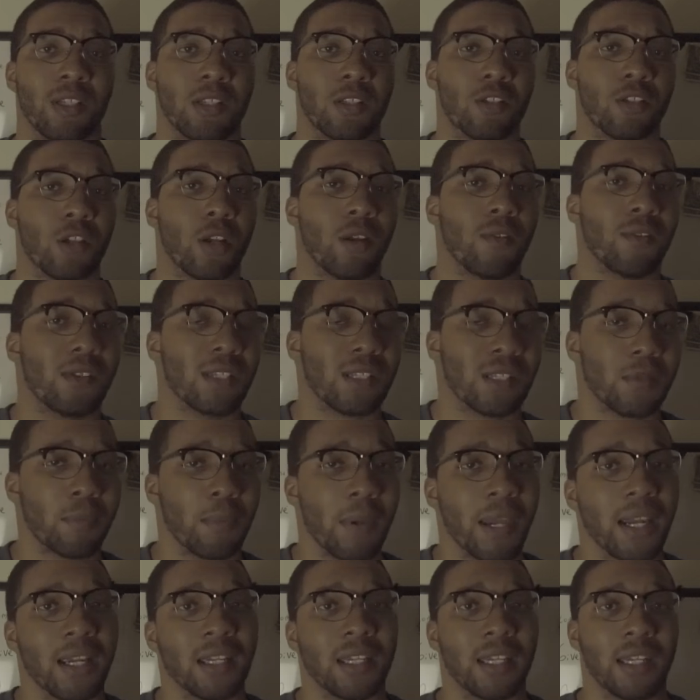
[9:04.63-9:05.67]
just start
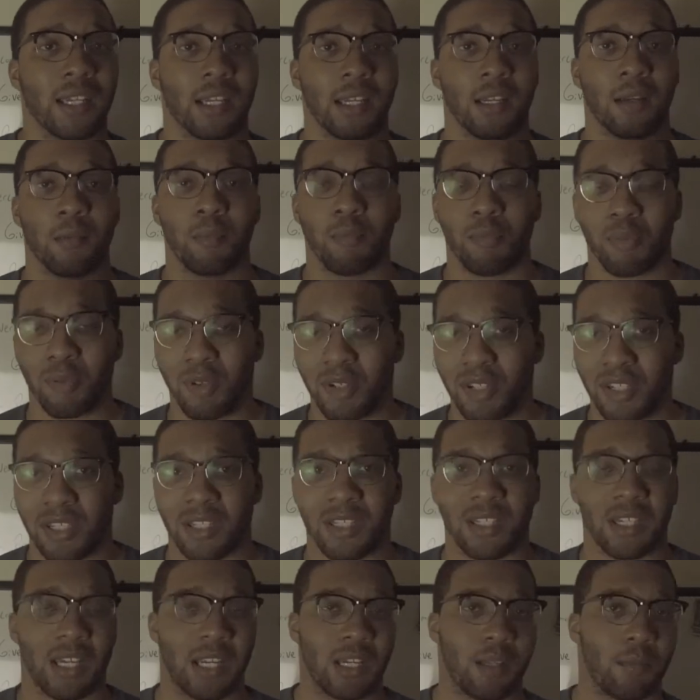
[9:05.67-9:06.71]
respecting and
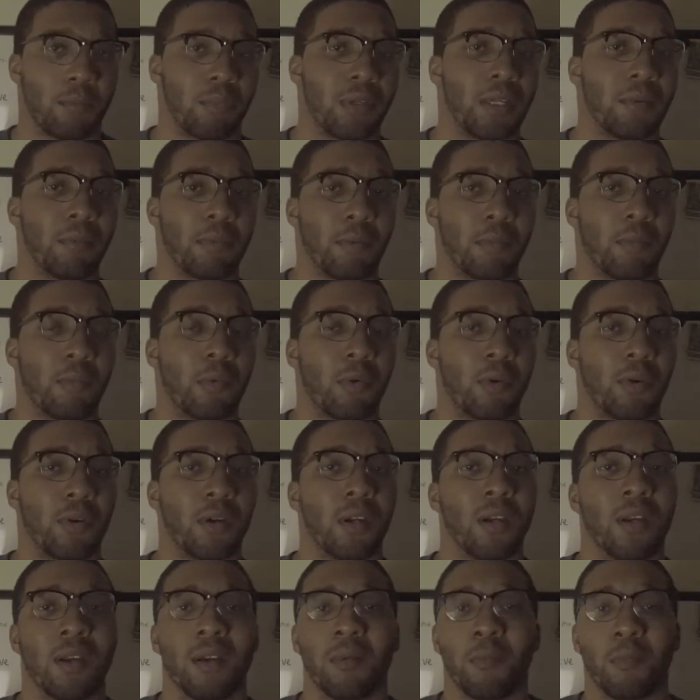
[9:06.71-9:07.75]
appreciating people more,
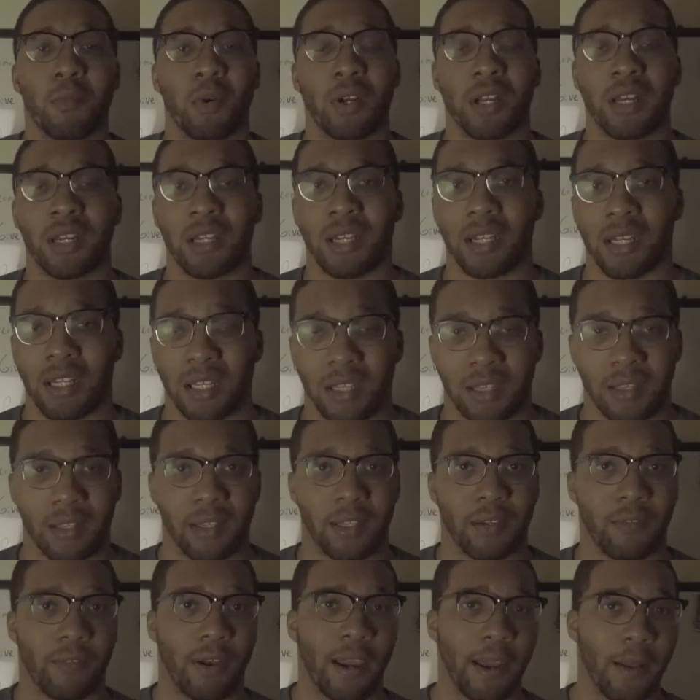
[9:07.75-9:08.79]
more than
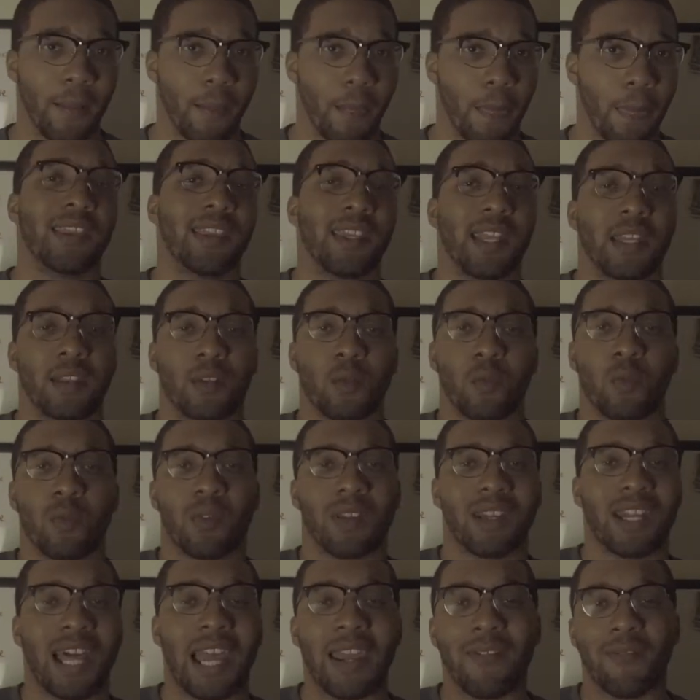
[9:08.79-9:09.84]
anything, right? That the
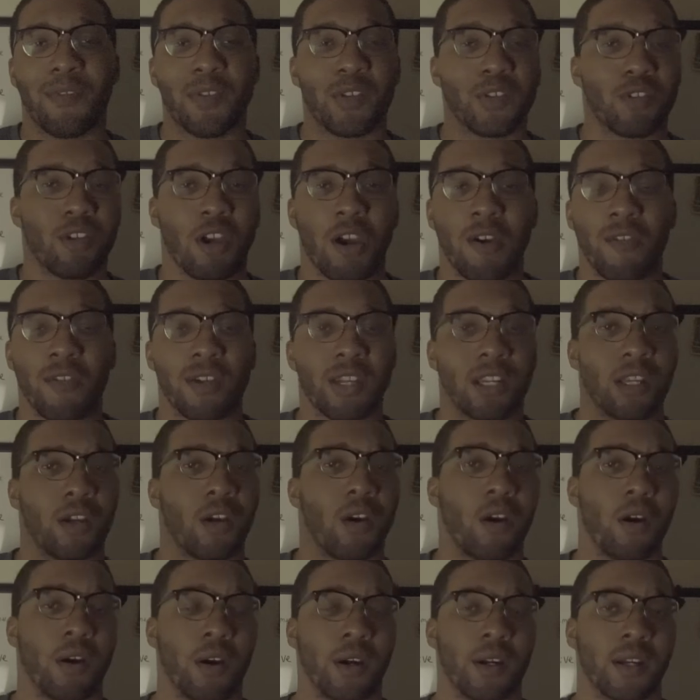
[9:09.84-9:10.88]
life is already
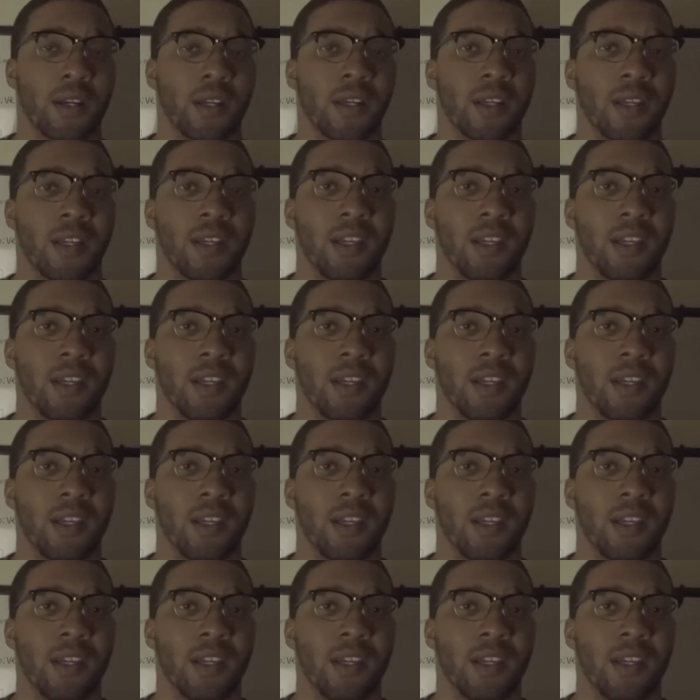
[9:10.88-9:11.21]
hard.